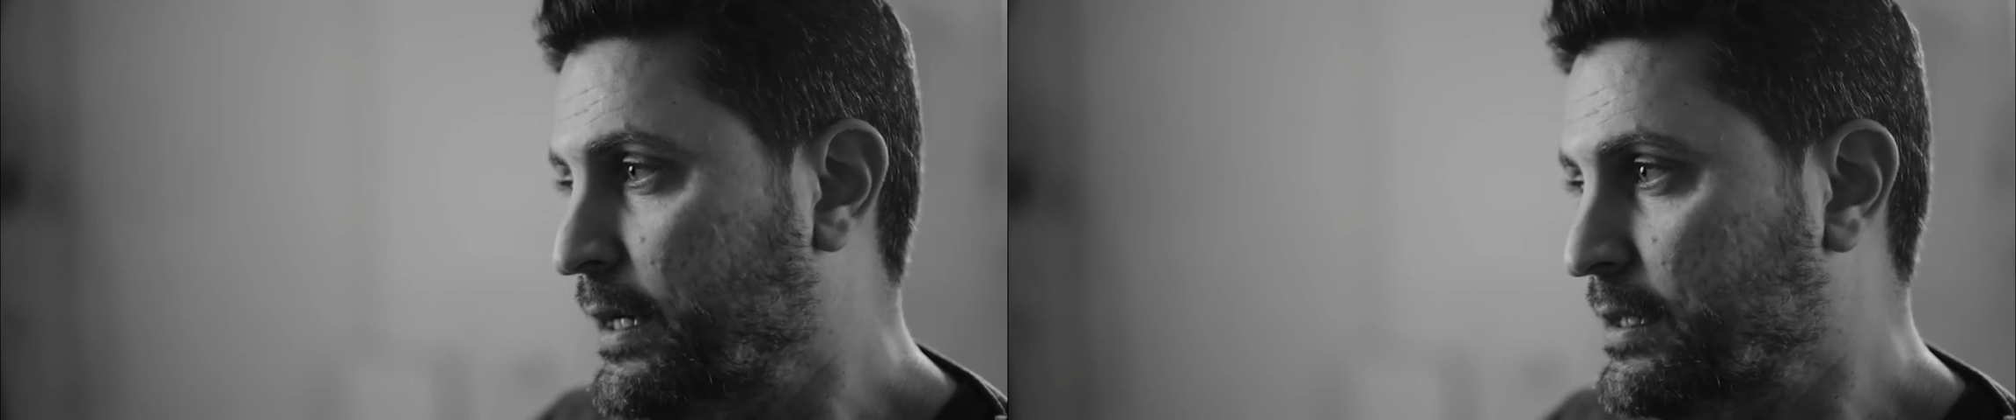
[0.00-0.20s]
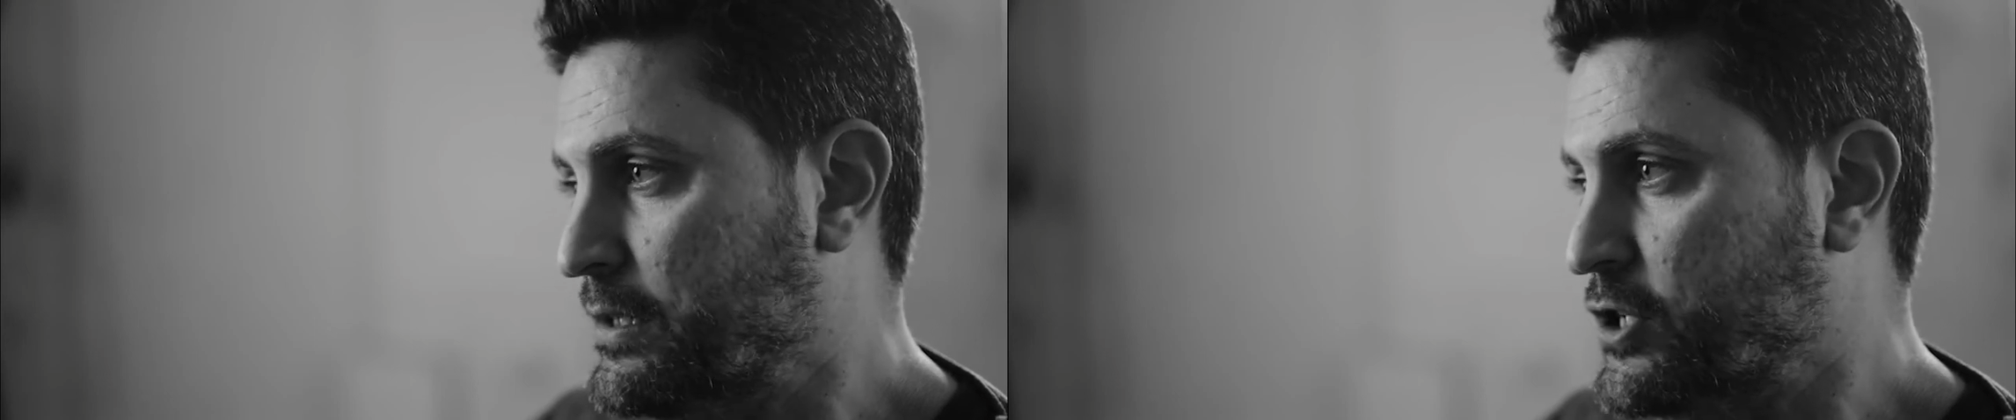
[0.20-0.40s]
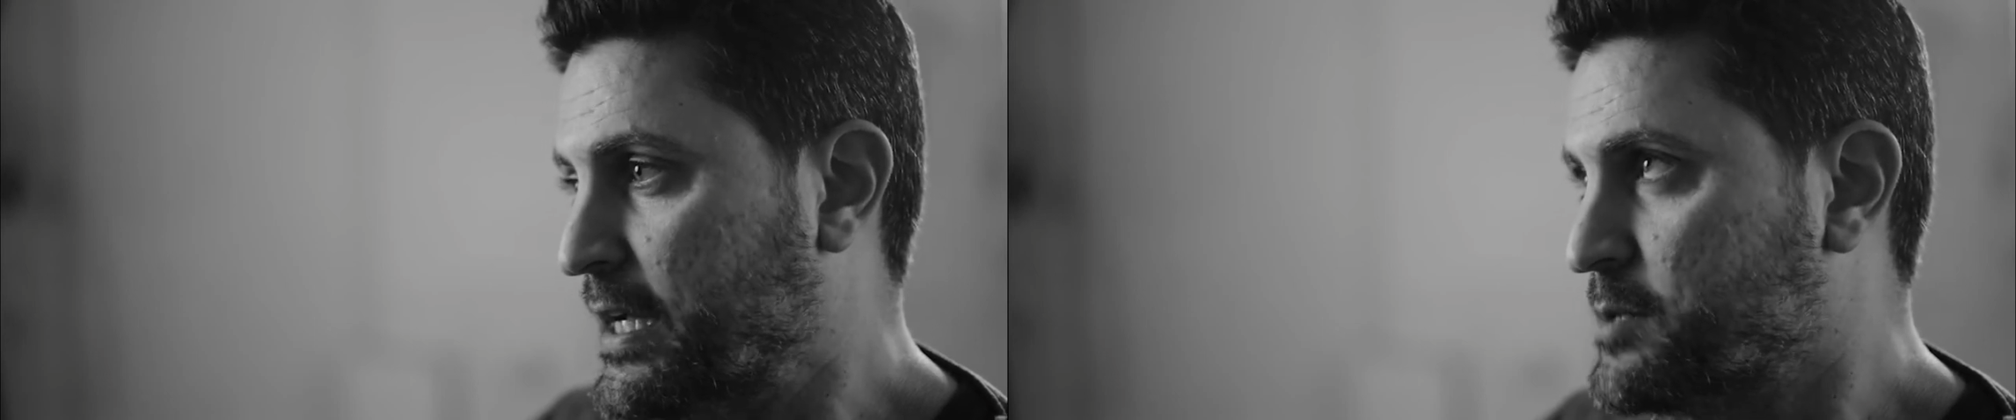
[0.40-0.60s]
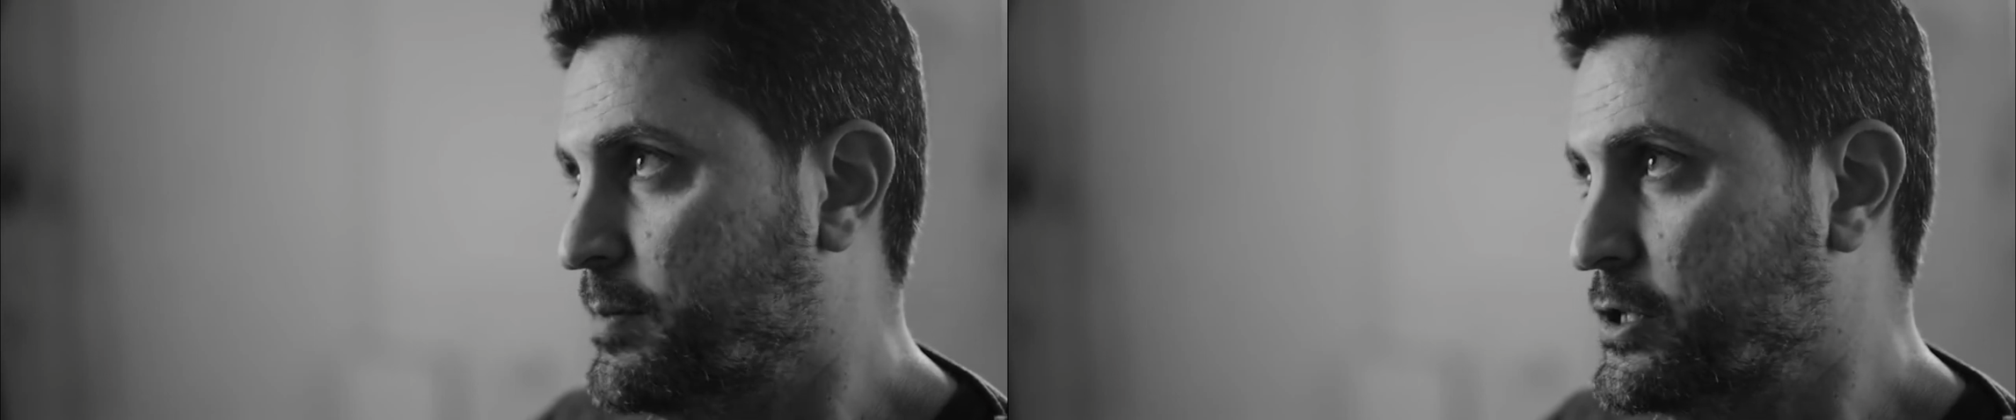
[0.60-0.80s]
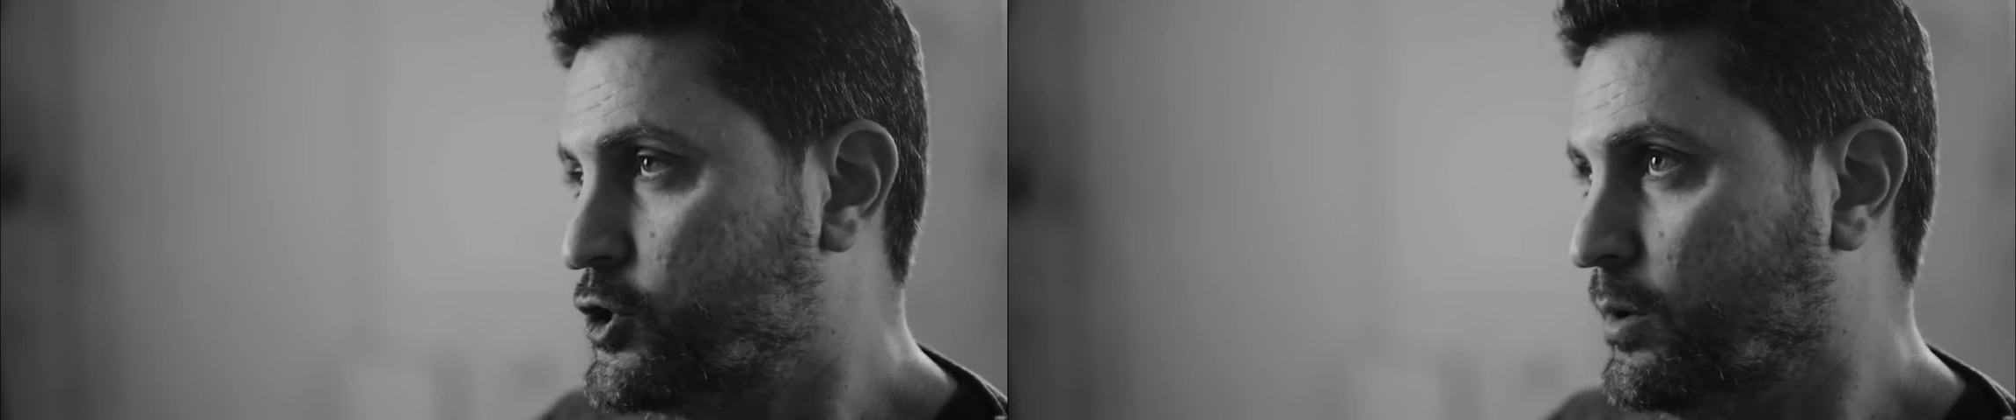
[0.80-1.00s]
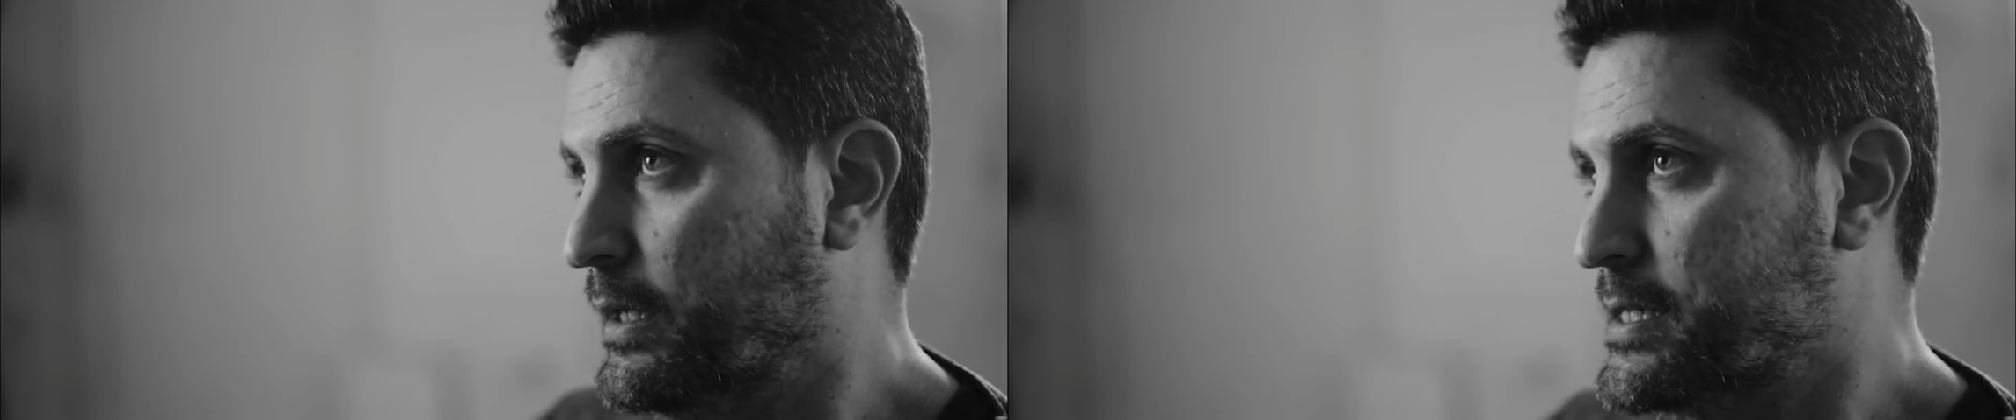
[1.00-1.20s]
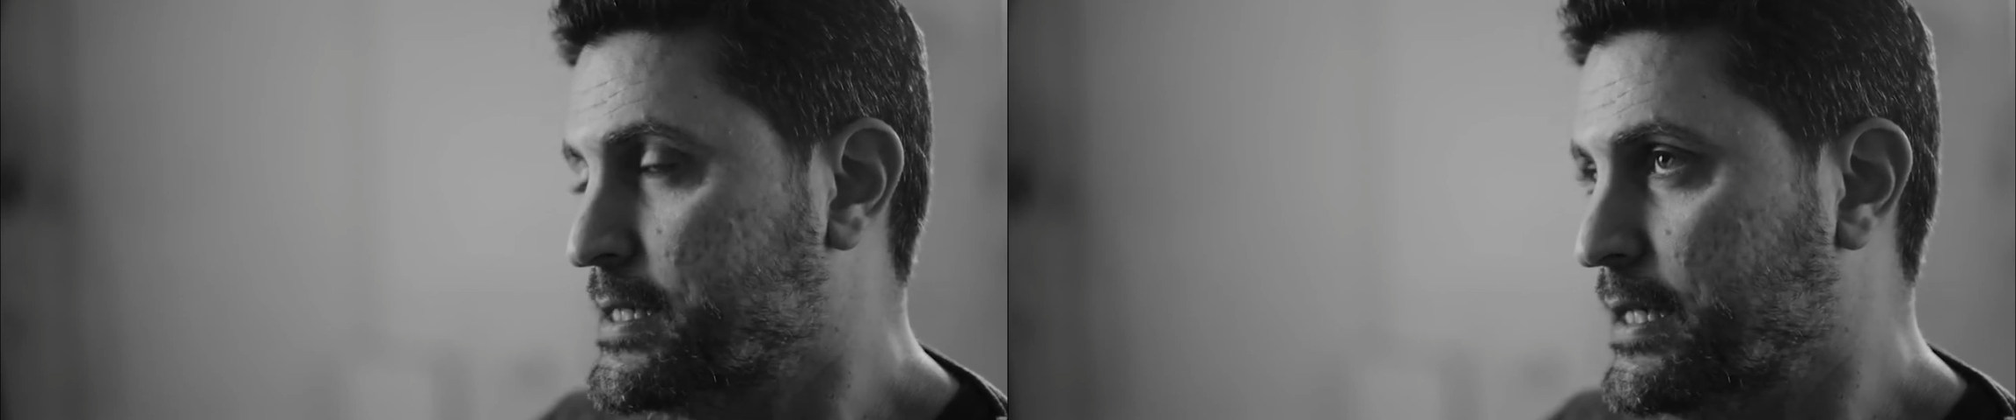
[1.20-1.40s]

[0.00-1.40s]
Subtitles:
reading Shakespeare's Julius